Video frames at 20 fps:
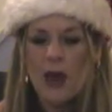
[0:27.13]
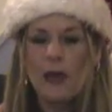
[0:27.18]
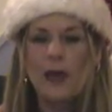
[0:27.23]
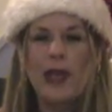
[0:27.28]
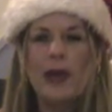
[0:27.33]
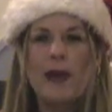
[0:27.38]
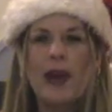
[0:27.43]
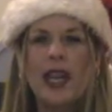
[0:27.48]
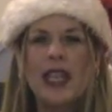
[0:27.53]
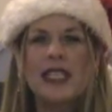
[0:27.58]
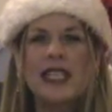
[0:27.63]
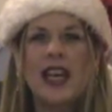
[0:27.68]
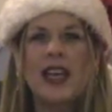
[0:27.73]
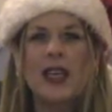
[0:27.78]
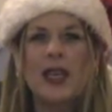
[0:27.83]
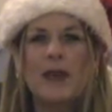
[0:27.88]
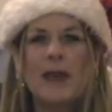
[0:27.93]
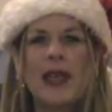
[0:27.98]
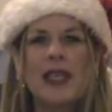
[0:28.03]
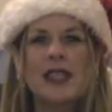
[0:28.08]
We want to tell
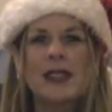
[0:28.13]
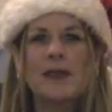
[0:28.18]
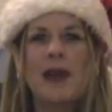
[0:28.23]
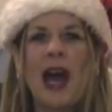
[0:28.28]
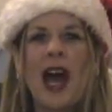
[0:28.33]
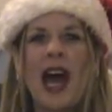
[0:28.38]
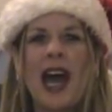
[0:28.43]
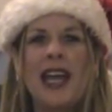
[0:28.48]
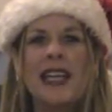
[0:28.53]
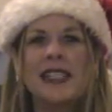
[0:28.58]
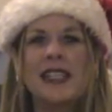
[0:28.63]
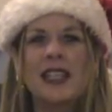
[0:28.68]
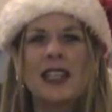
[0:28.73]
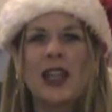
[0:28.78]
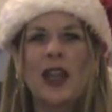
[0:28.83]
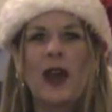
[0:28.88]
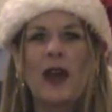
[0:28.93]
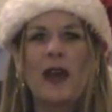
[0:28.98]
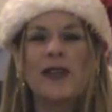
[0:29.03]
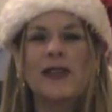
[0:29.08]
you about some highs and
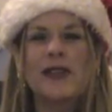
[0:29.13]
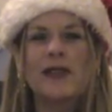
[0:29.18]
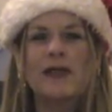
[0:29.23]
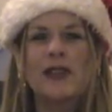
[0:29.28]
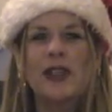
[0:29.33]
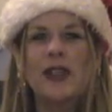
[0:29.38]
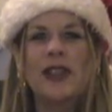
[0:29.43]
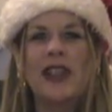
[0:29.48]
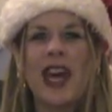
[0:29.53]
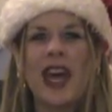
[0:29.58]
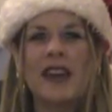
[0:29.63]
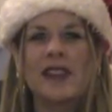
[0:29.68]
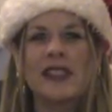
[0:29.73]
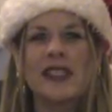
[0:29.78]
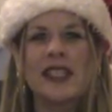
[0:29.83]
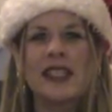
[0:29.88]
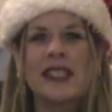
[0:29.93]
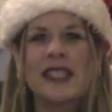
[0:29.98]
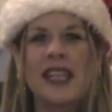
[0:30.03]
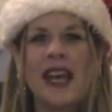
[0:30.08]
lows of
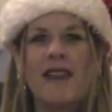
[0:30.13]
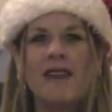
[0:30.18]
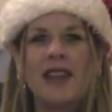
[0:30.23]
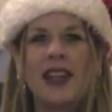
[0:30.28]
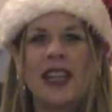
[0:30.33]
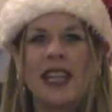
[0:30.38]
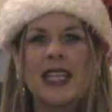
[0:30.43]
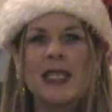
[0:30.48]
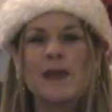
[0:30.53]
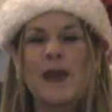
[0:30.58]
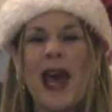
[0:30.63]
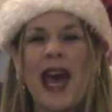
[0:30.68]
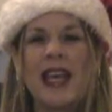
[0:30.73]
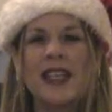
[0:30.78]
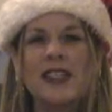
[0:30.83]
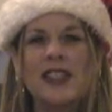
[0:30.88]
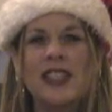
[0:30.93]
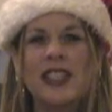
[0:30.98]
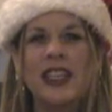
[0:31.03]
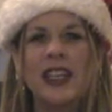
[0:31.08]
2007, this
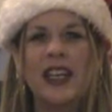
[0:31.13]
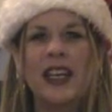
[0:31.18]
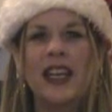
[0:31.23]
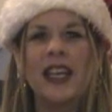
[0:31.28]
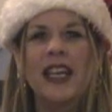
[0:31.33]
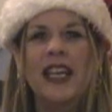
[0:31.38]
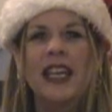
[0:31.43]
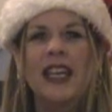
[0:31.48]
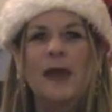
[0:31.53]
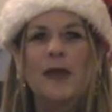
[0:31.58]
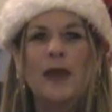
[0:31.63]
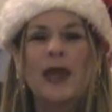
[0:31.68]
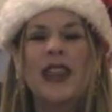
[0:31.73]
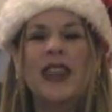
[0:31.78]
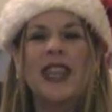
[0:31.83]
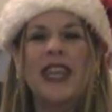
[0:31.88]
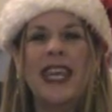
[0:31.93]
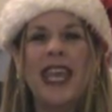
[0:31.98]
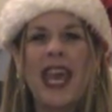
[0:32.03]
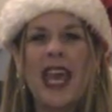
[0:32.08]
past year
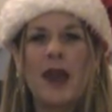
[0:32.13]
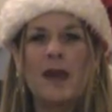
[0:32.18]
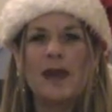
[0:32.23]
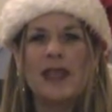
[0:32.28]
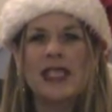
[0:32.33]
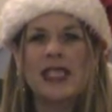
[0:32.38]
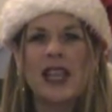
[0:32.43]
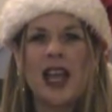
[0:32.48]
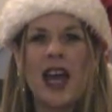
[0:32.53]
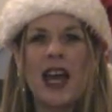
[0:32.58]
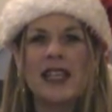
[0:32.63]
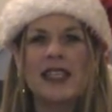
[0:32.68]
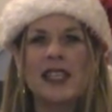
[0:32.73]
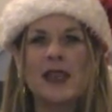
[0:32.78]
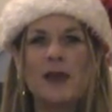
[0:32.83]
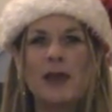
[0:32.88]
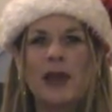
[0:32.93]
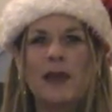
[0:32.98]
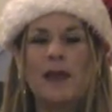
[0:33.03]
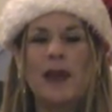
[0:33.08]
with the Cannabis
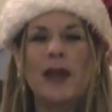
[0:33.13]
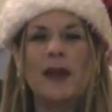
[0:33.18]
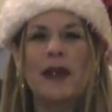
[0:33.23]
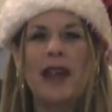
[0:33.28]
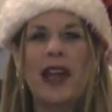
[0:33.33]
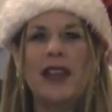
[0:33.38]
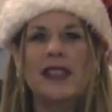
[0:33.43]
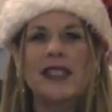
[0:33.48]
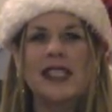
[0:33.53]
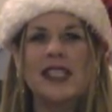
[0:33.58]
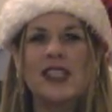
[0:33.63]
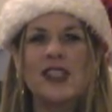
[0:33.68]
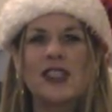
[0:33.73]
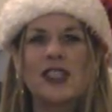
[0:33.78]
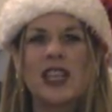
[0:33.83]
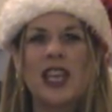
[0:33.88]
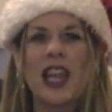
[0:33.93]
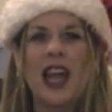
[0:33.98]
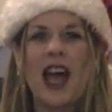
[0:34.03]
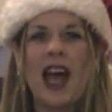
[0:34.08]
Closet. We've been around since
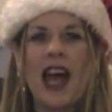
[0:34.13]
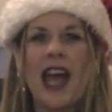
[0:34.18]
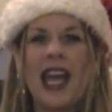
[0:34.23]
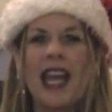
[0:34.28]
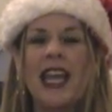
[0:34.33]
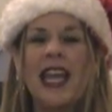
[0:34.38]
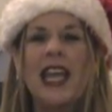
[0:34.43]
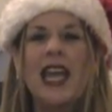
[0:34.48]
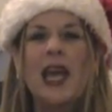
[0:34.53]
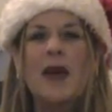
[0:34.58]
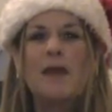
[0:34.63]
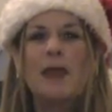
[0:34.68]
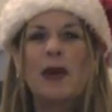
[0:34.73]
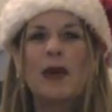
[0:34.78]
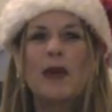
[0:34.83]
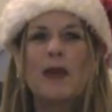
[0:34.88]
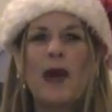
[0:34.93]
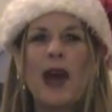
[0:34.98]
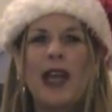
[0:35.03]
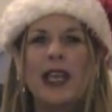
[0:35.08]
July, but
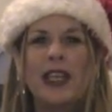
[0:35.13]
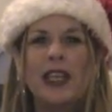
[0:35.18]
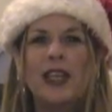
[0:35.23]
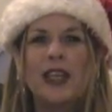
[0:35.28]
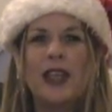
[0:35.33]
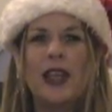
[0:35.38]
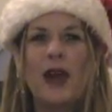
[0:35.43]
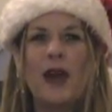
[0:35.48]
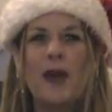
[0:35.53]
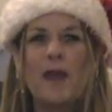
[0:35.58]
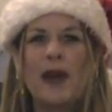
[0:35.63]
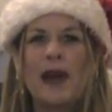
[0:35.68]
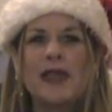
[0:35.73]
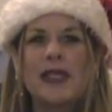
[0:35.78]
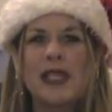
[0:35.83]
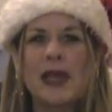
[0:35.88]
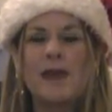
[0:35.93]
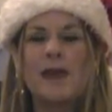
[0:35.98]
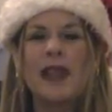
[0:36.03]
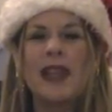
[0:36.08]
we want you to know about
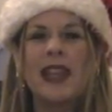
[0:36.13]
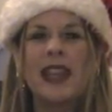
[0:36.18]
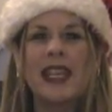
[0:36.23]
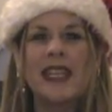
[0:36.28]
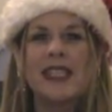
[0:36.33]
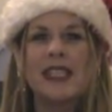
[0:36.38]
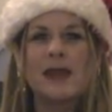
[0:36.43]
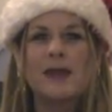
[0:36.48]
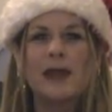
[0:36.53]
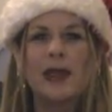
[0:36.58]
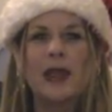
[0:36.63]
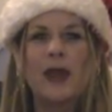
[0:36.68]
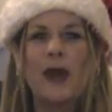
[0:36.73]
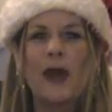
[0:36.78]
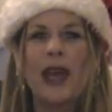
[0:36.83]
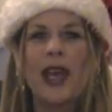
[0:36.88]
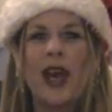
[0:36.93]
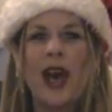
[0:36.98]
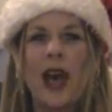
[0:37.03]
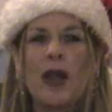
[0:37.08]
some of the things that have been
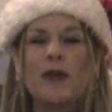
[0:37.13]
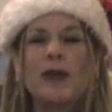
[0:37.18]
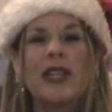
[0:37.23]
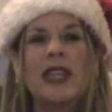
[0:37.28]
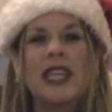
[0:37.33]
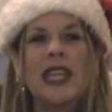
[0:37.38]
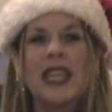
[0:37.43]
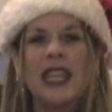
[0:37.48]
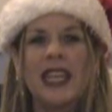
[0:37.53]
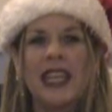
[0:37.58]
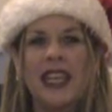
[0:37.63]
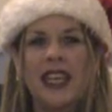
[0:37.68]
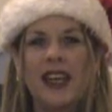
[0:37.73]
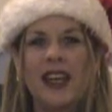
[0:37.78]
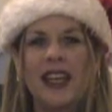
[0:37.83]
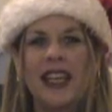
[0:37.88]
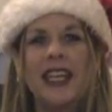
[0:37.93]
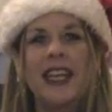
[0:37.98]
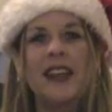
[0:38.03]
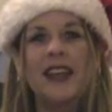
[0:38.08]
going on within the
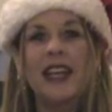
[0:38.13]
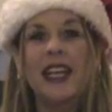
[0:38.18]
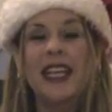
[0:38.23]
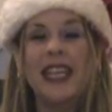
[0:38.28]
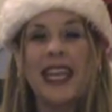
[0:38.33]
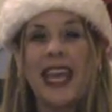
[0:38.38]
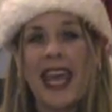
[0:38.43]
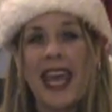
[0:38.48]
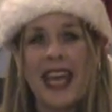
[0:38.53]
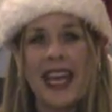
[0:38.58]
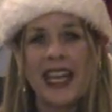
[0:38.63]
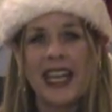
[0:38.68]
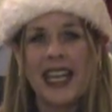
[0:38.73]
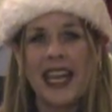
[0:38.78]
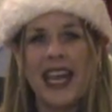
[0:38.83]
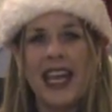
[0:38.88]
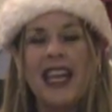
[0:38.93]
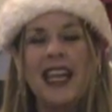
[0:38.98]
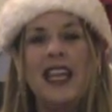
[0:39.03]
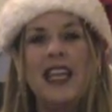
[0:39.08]
year here in
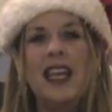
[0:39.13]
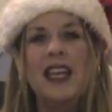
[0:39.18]
Canada,